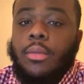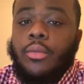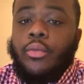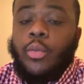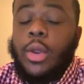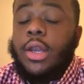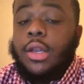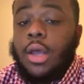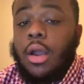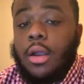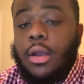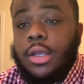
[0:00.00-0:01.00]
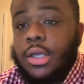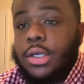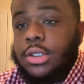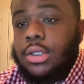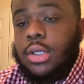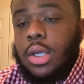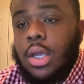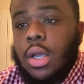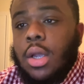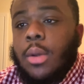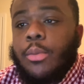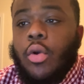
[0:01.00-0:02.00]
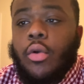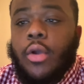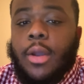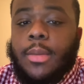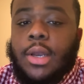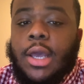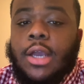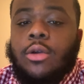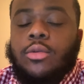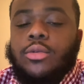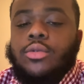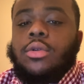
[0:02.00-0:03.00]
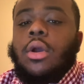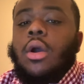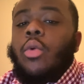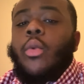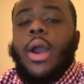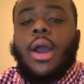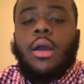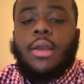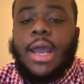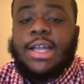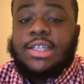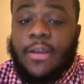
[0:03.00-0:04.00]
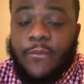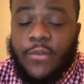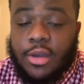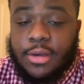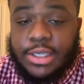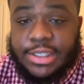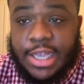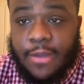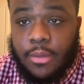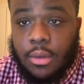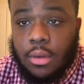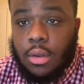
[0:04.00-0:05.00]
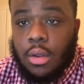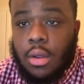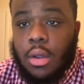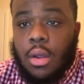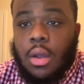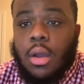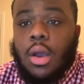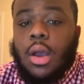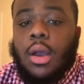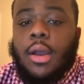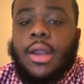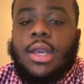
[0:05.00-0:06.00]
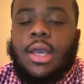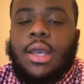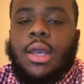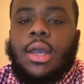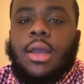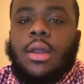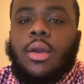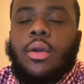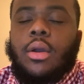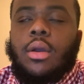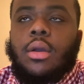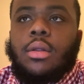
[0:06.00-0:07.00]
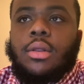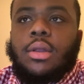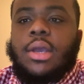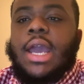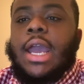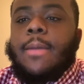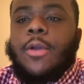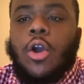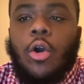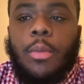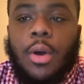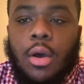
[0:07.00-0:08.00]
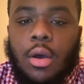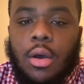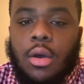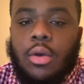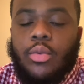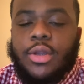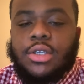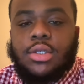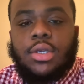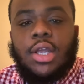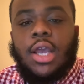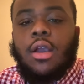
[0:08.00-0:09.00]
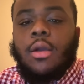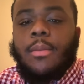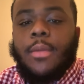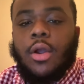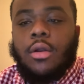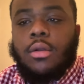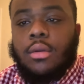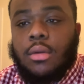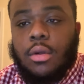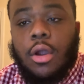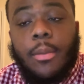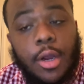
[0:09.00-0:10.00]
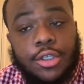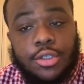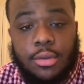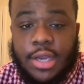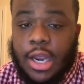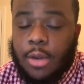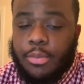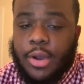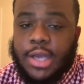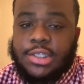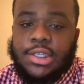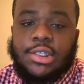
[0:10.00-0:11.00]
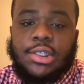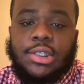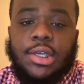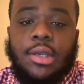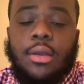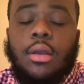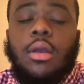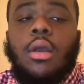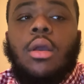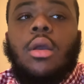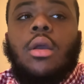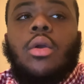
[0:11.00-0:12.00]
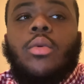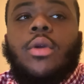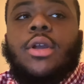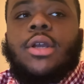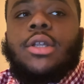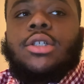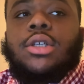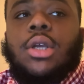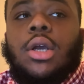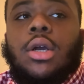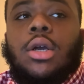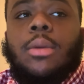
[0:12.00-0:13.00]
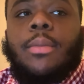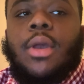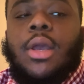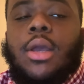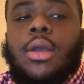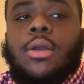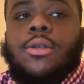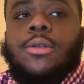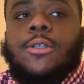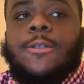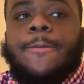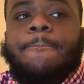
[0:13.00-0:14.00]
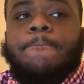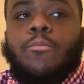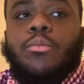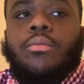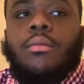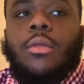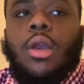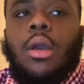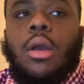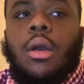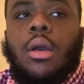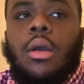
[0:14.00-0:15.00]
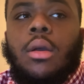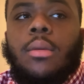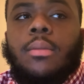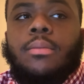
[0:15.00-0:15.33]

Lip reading: Really the earliest programming language around 1957. And then came COBOL, which did commercial data processing, which means you